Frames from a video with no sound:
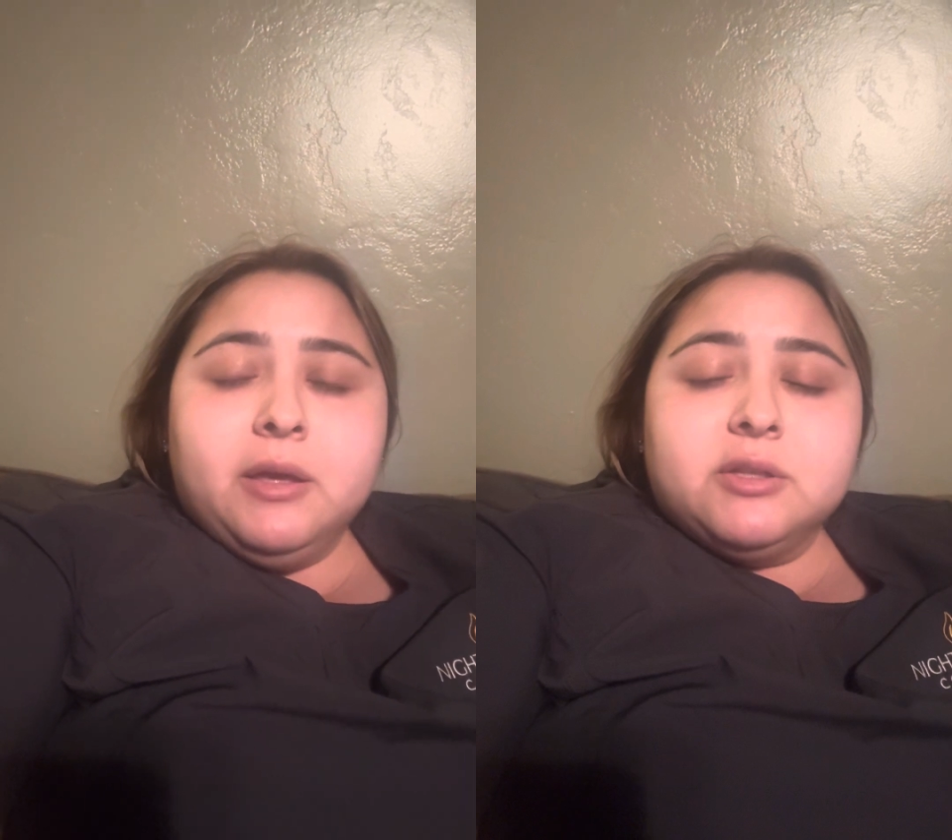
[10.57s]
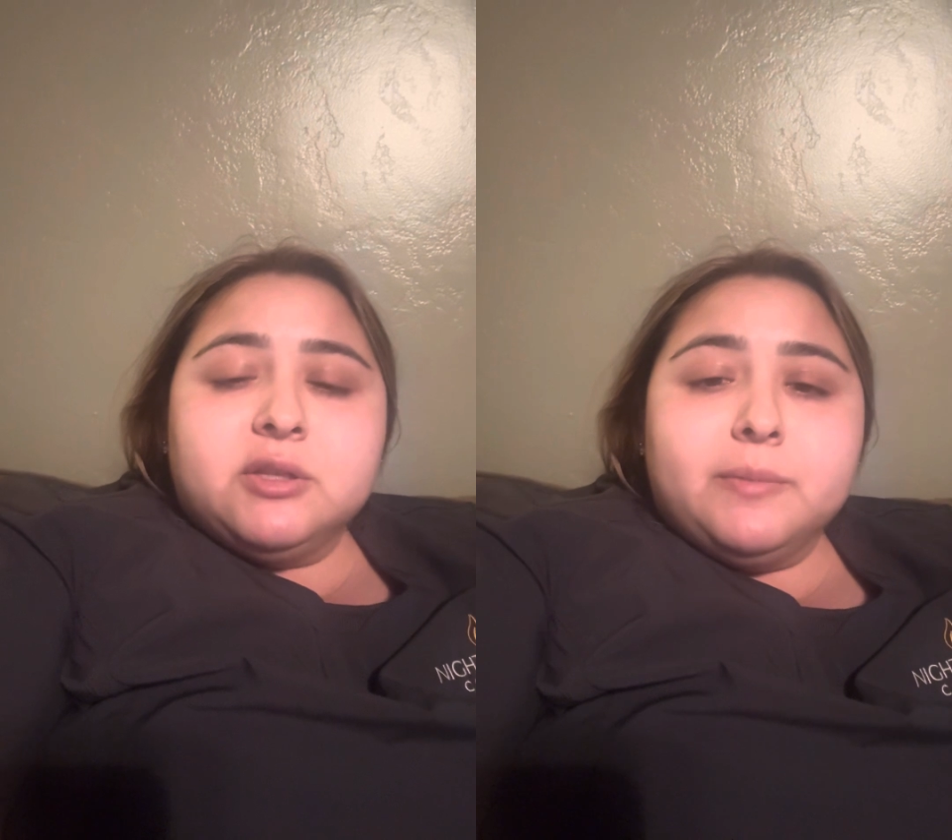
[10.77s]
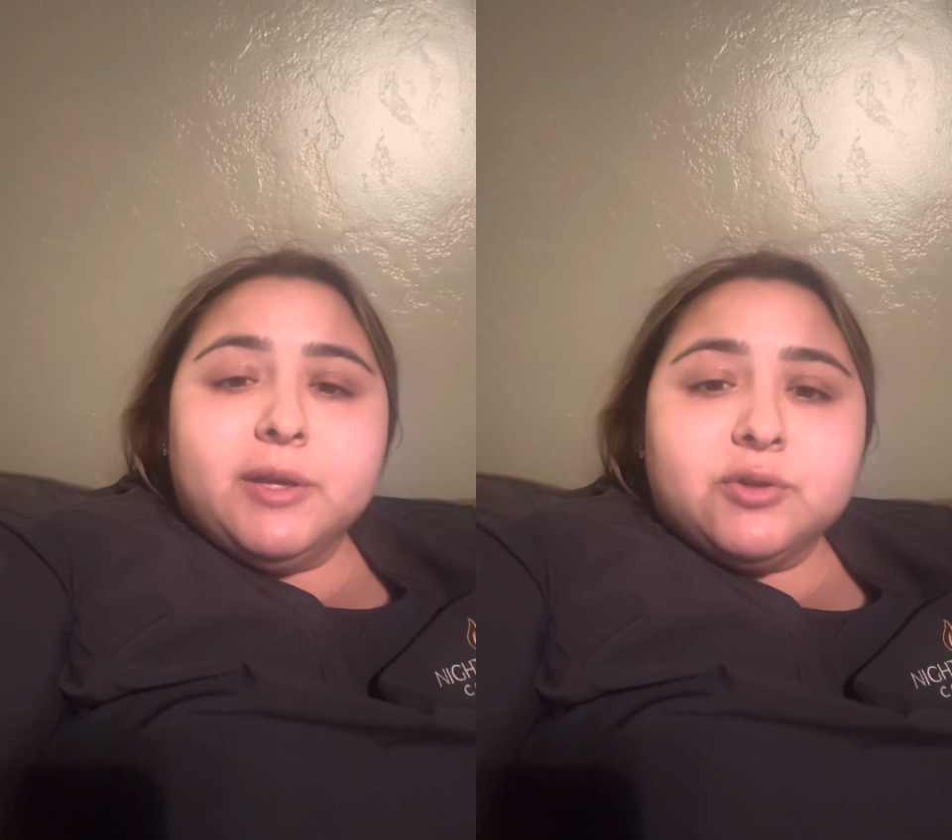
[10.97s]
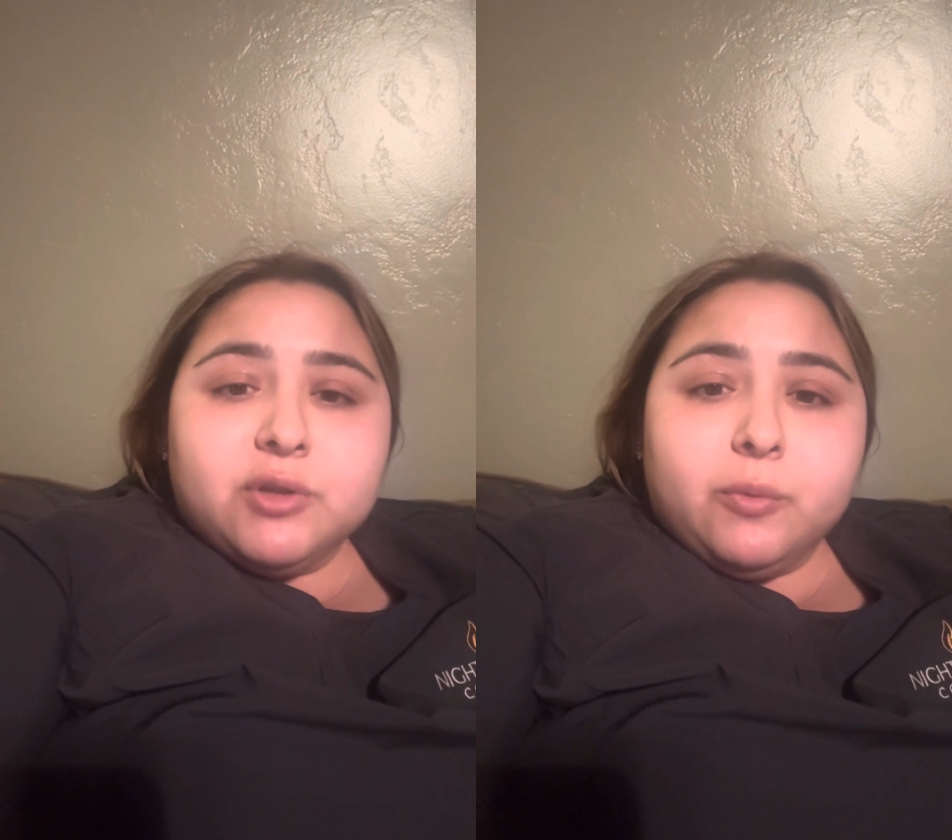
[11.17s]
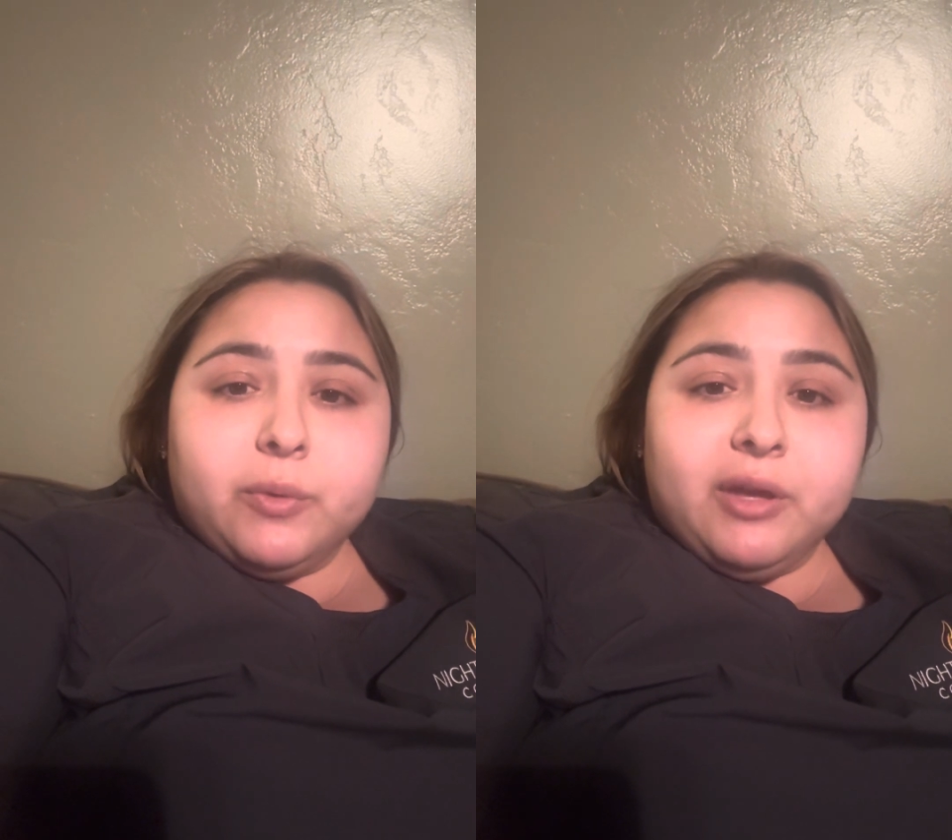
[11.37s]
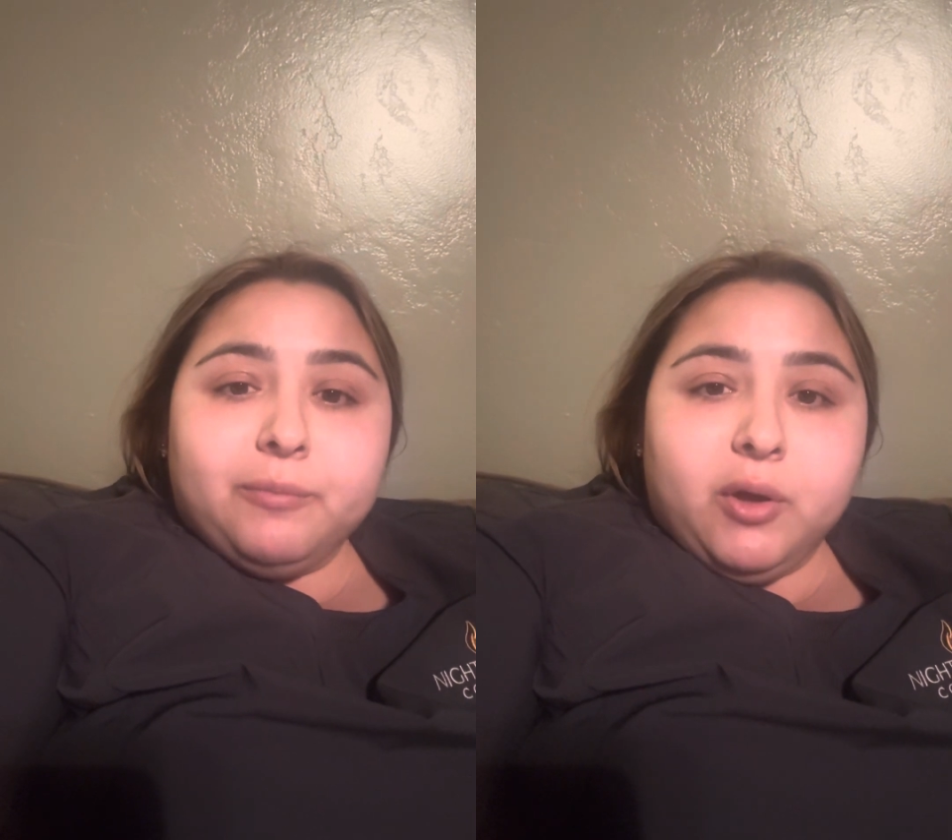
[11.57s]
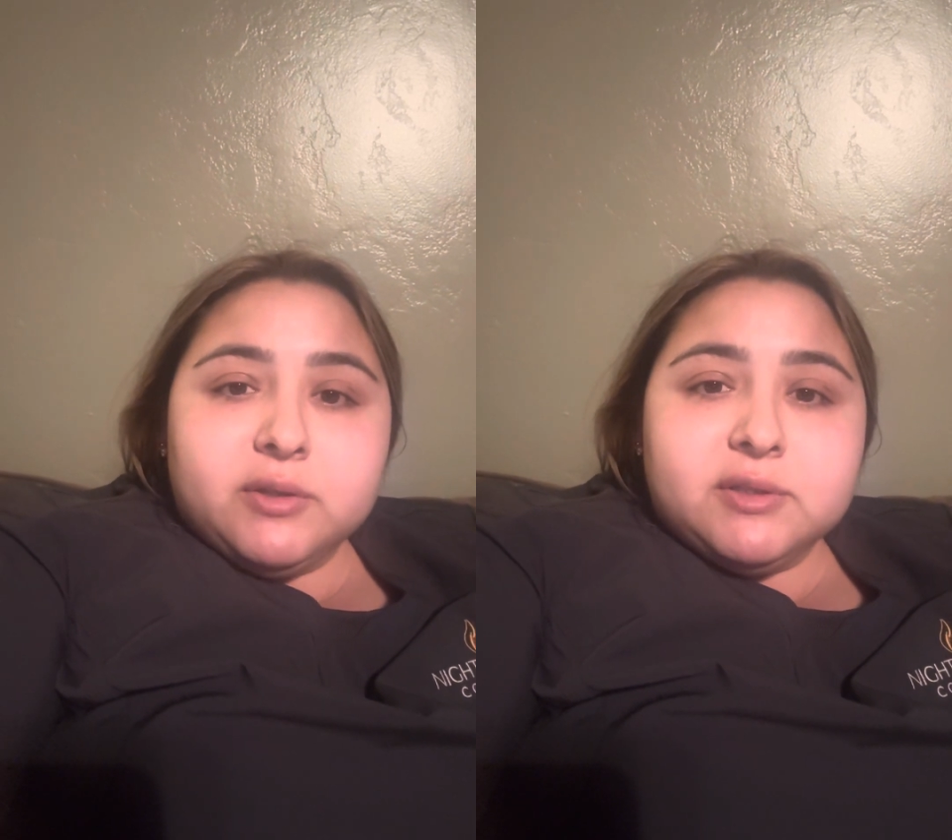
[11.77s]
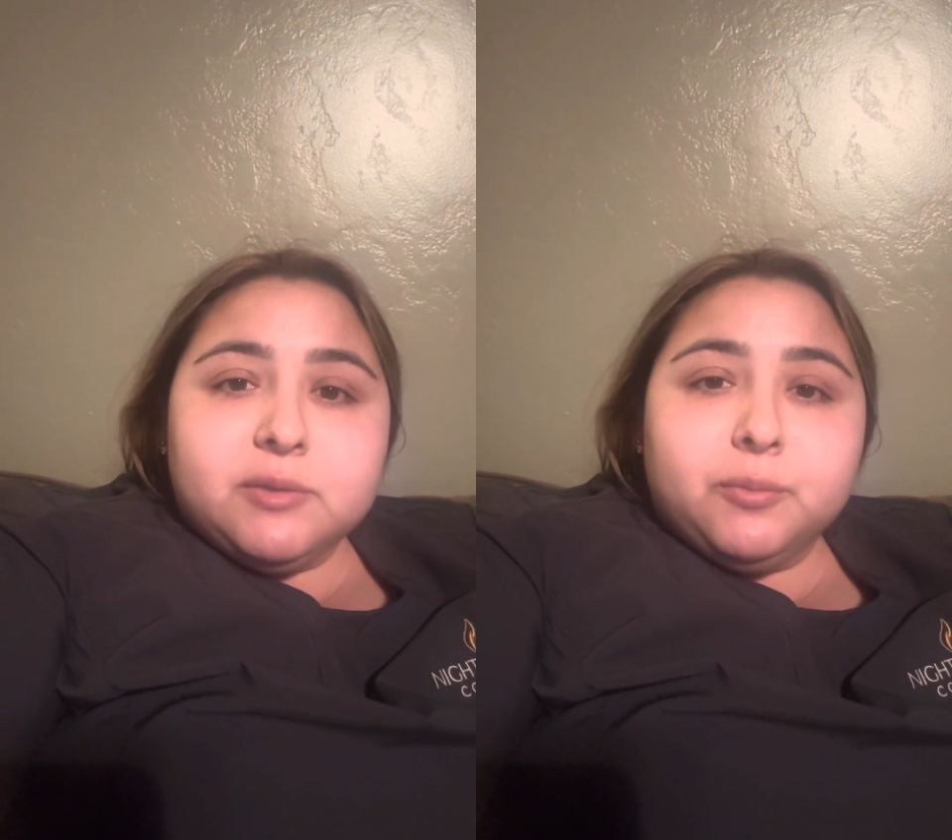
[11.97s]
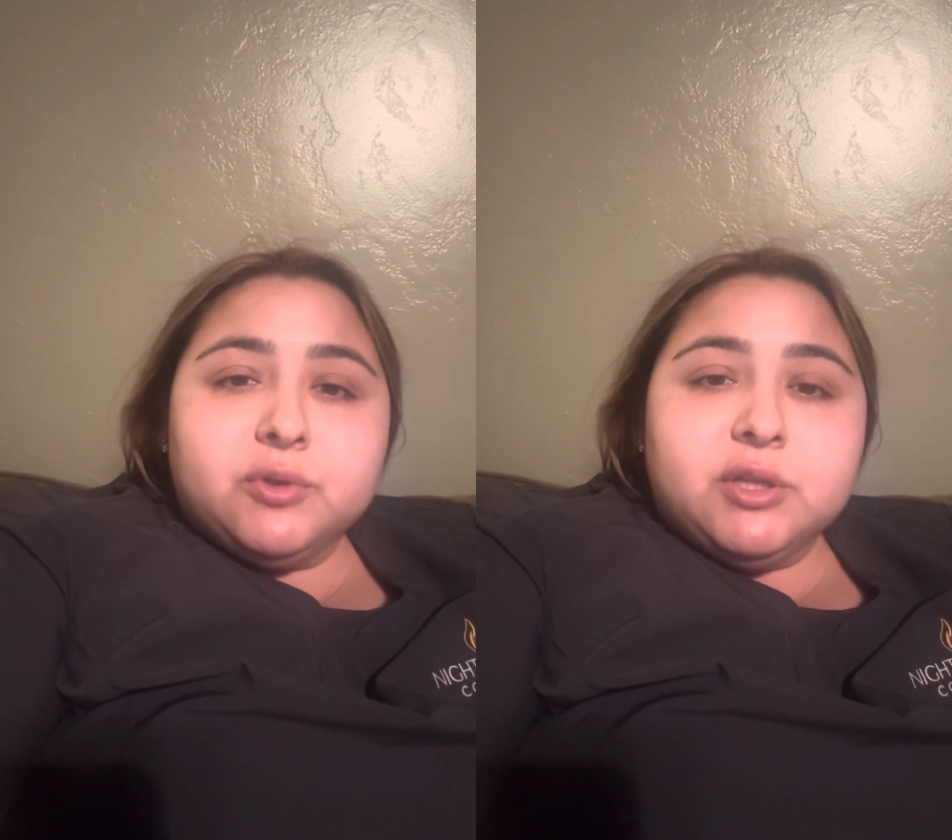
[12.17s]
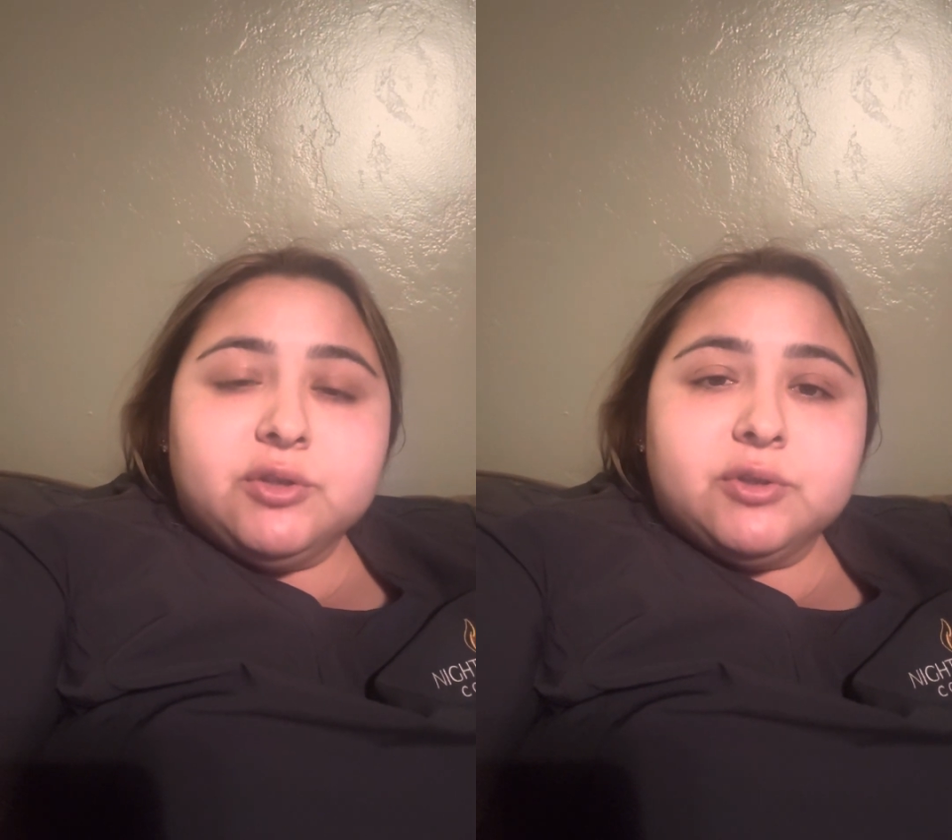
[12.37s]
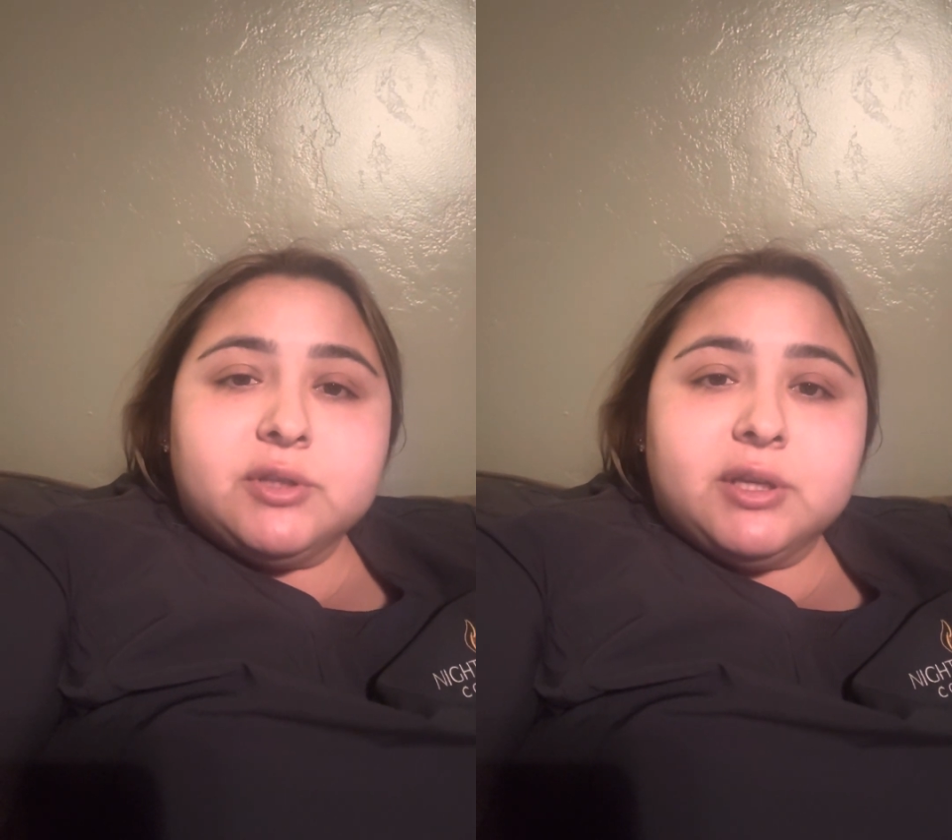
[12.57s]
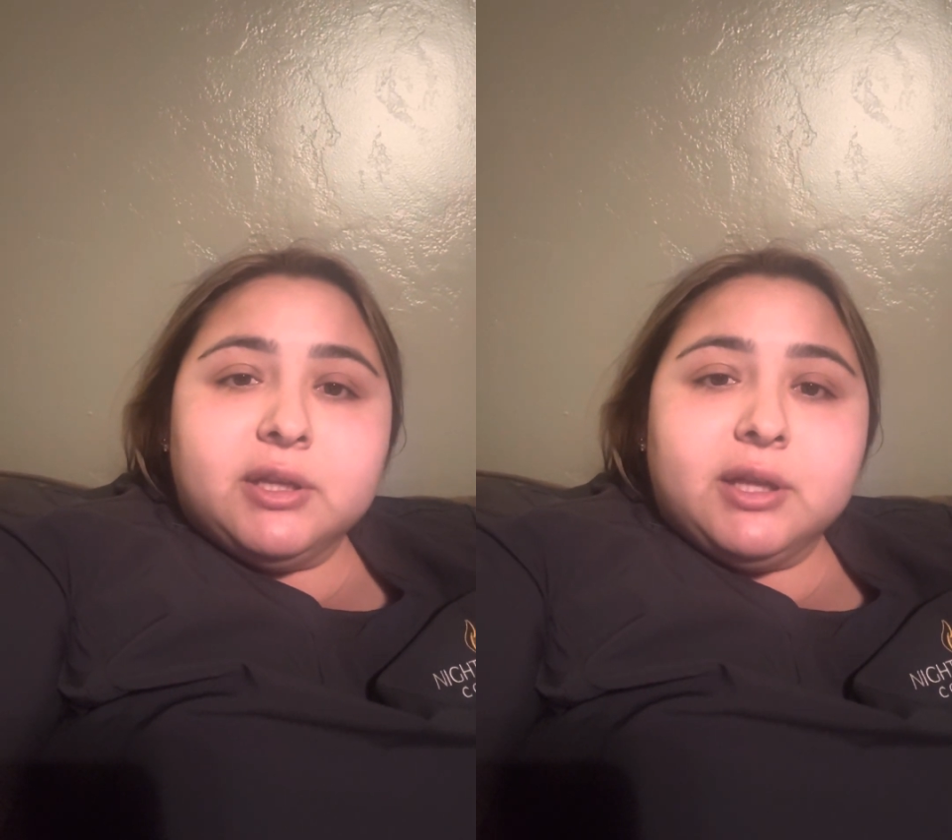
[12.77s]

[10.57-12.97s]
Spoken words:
to make sure that we have policies and procedures in